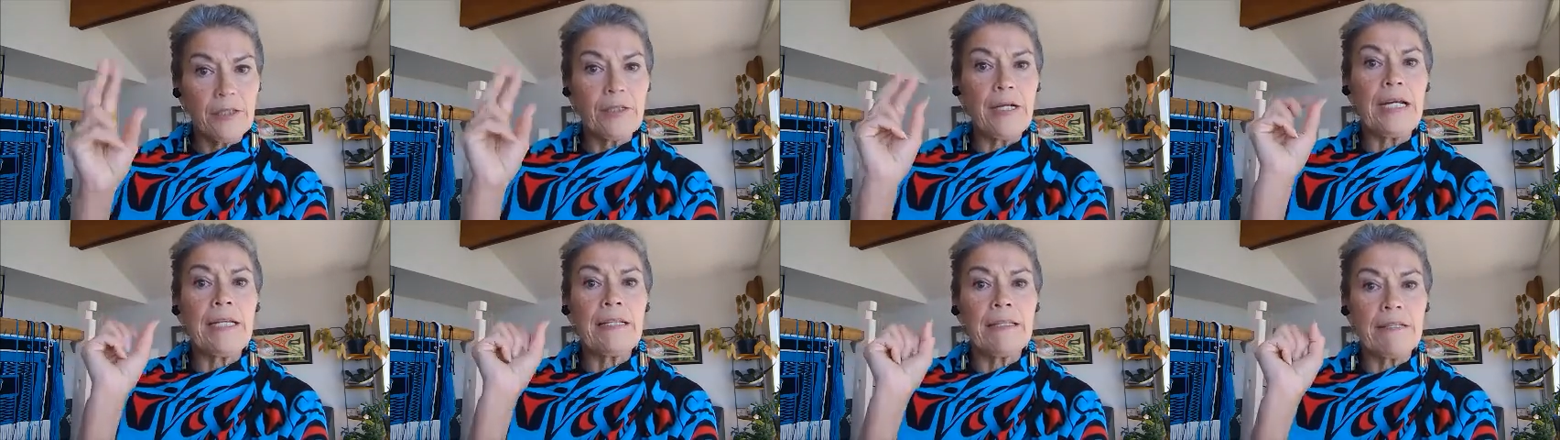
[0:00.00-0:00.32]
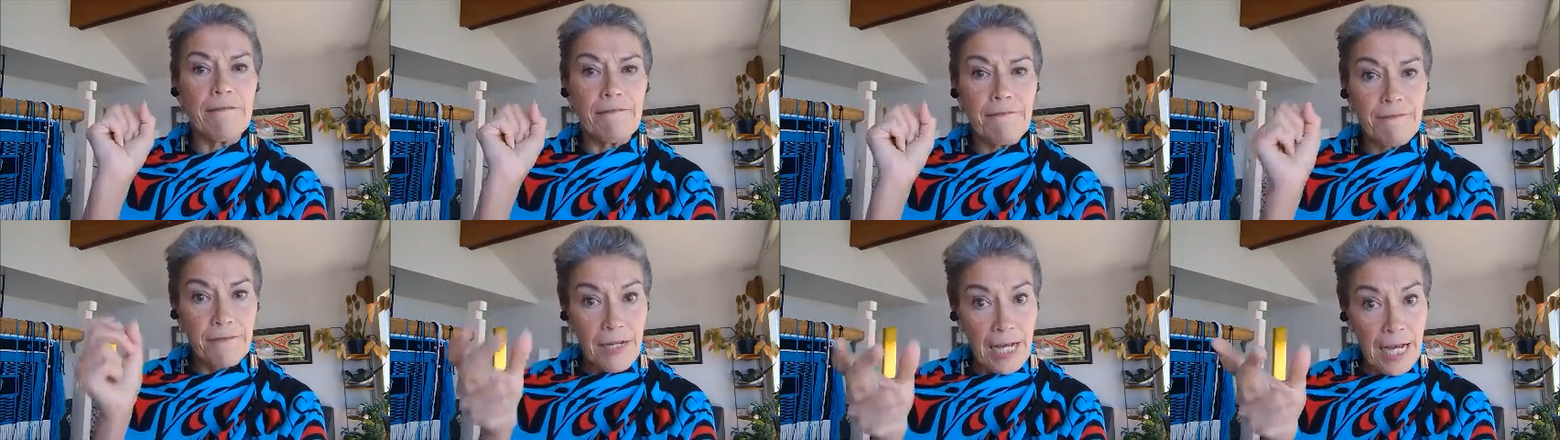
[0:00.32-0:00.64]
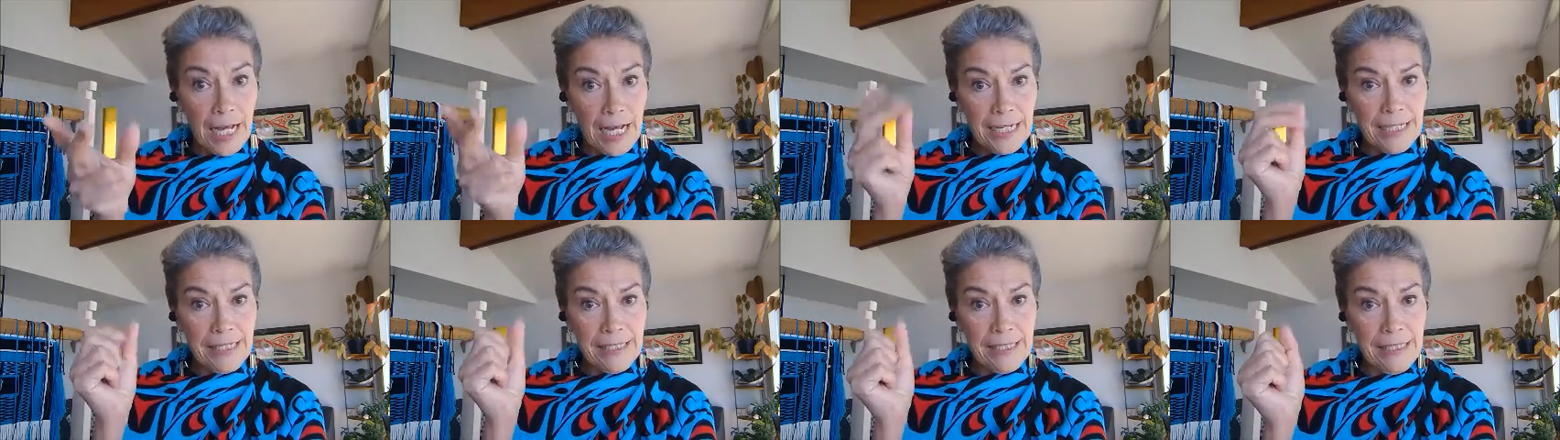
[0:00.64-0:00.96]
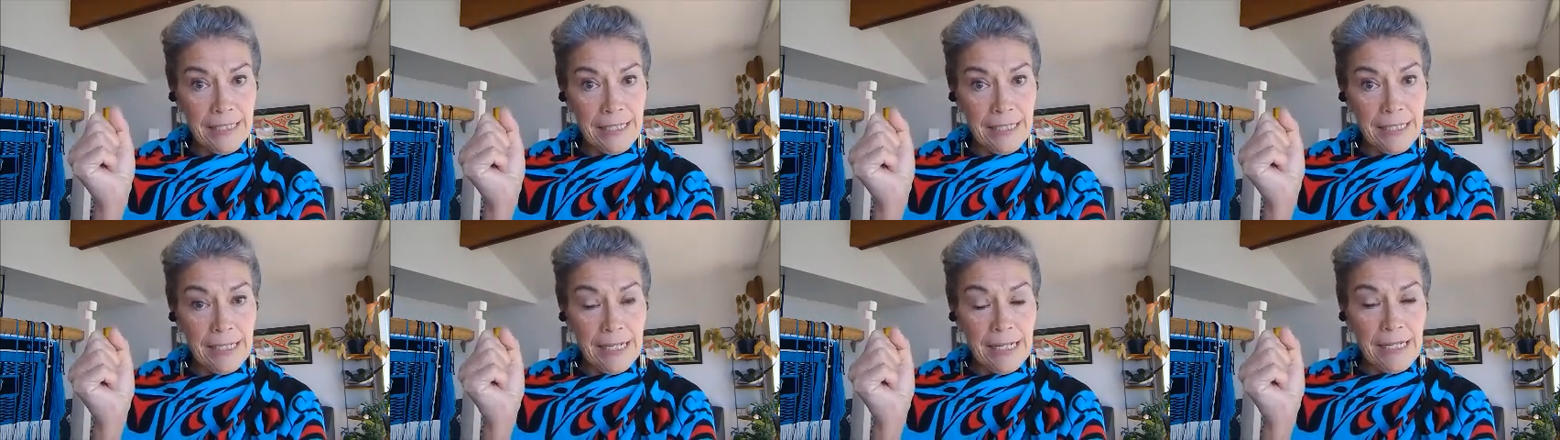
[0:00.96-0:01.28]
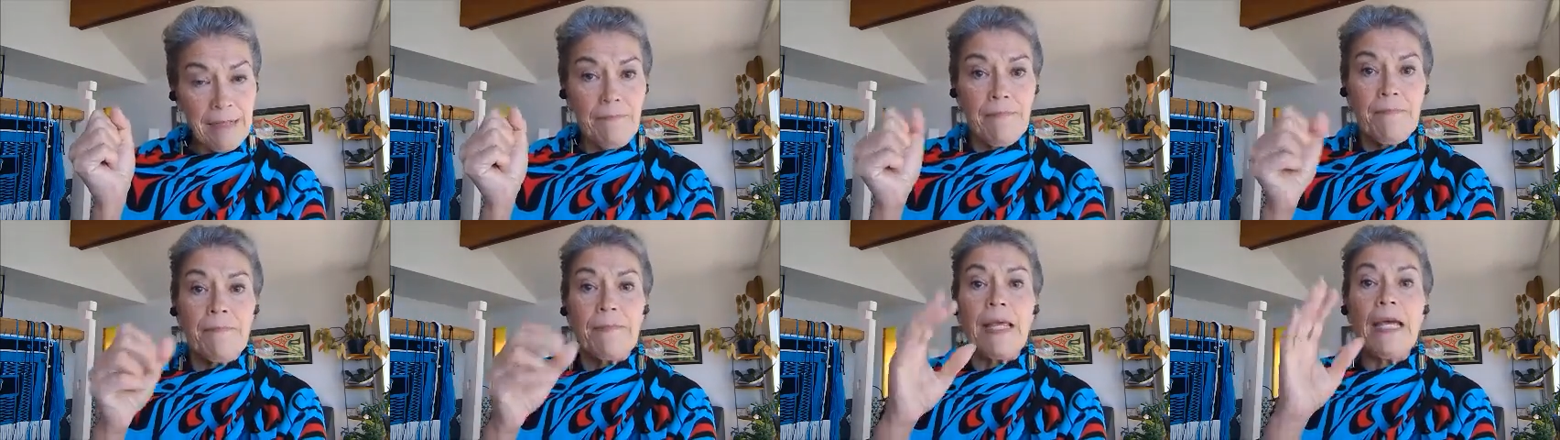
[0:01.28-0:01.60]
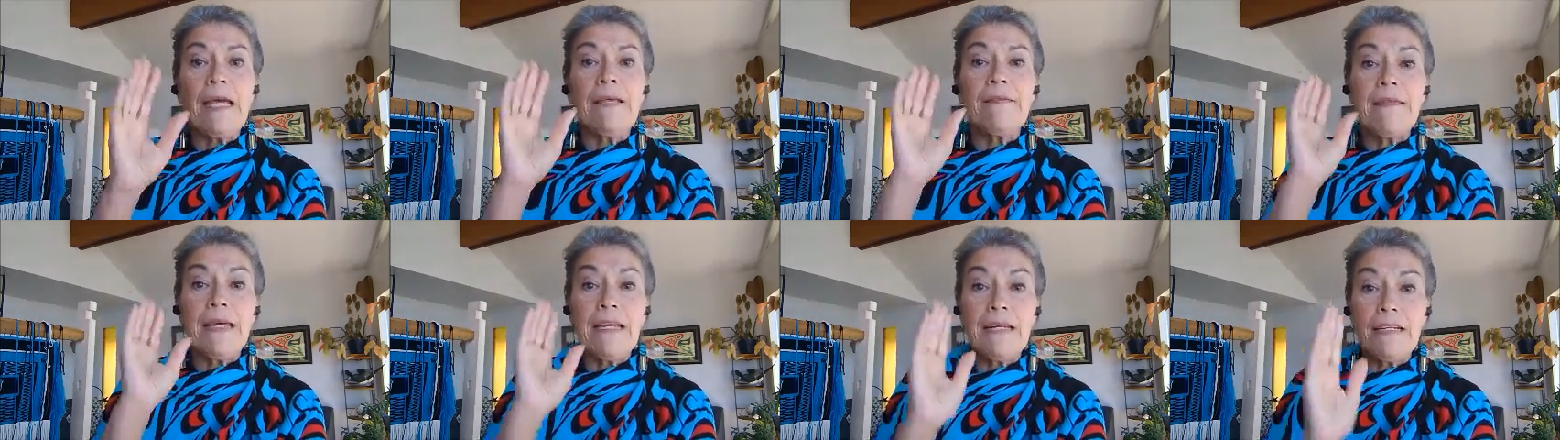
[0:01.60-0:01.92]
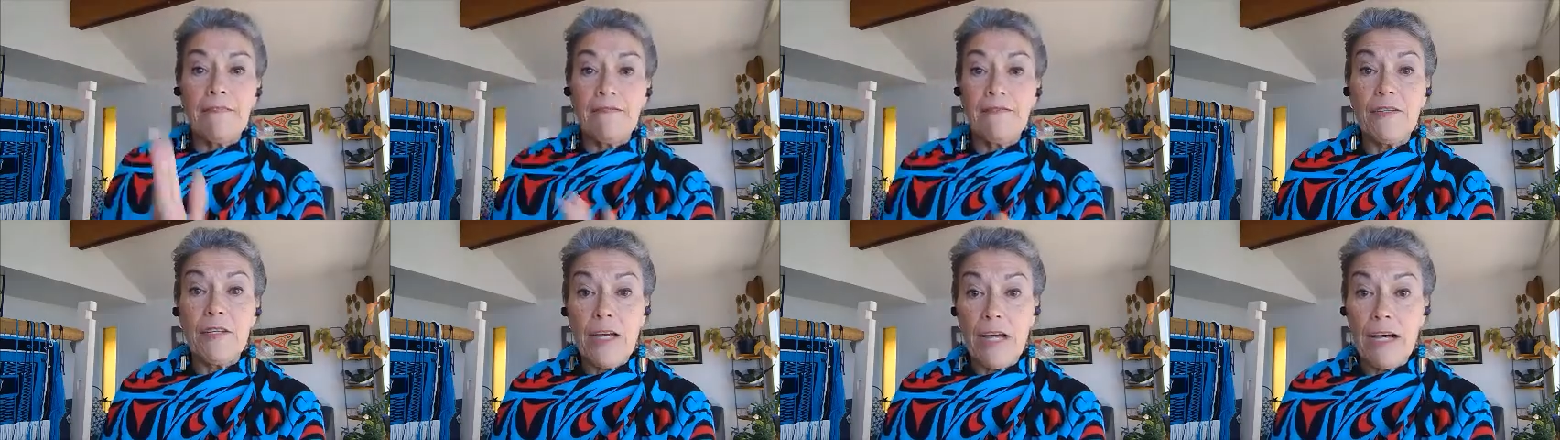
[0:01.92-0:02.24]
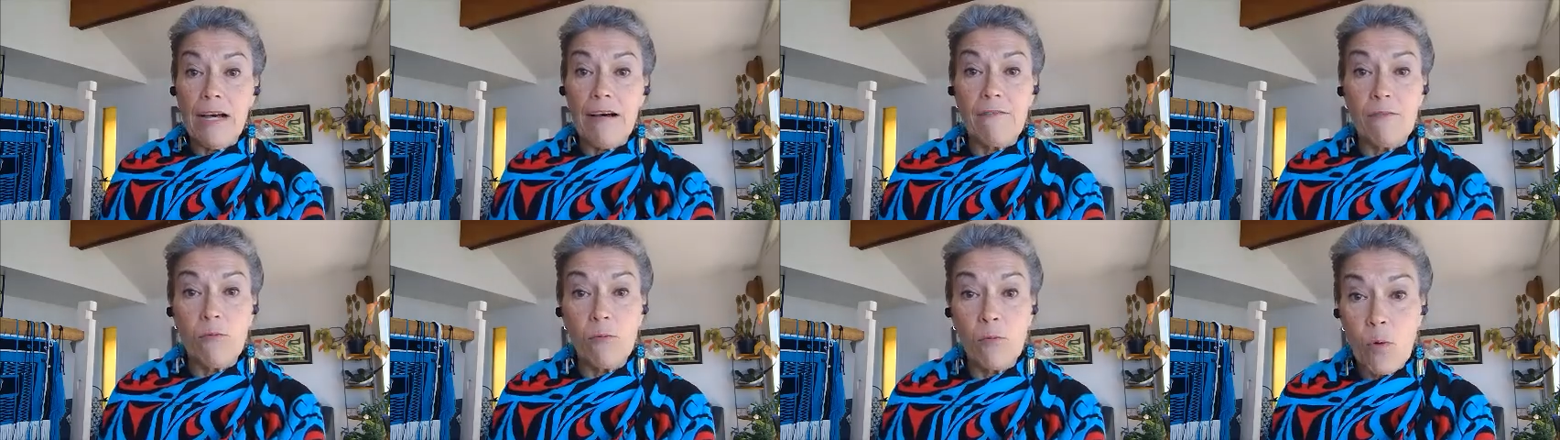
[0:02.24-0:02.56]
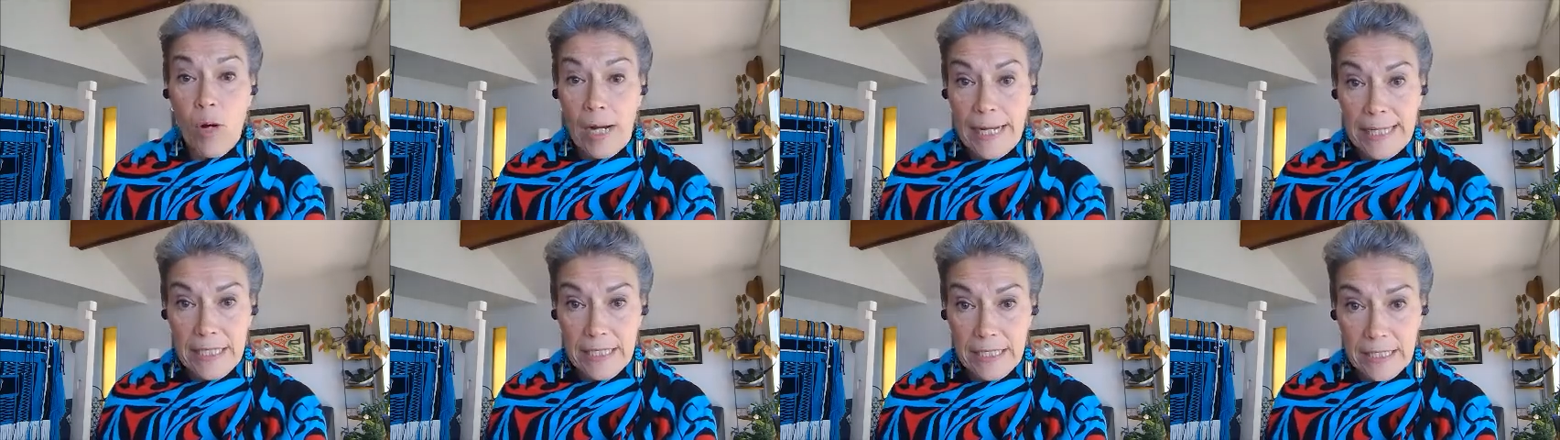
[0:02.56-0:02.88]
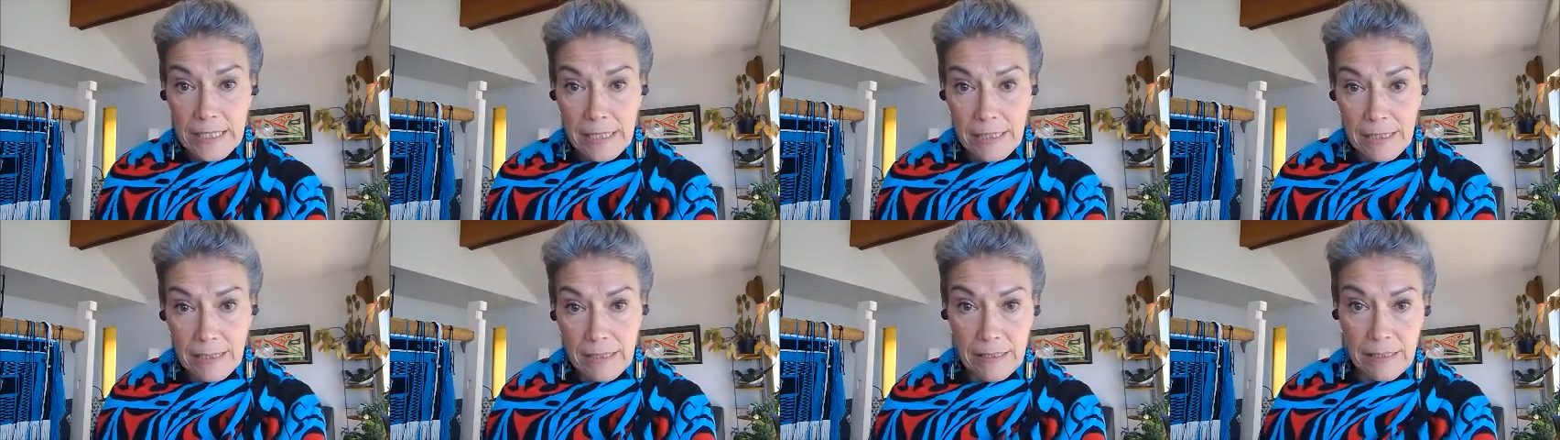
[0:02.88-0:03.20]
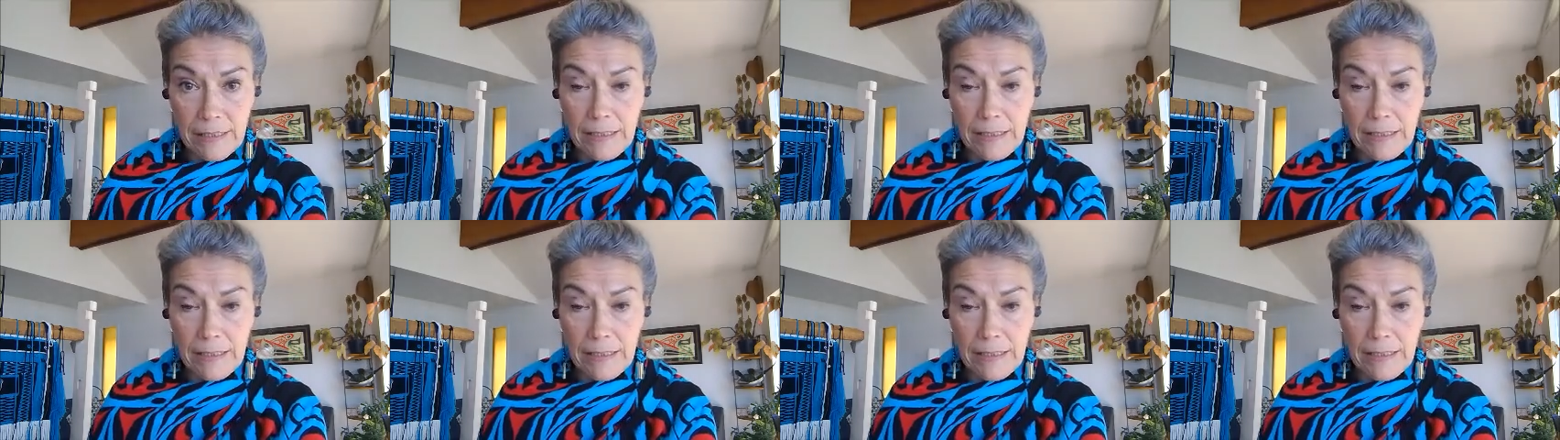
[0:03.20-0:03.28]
and the fine, and then if you have white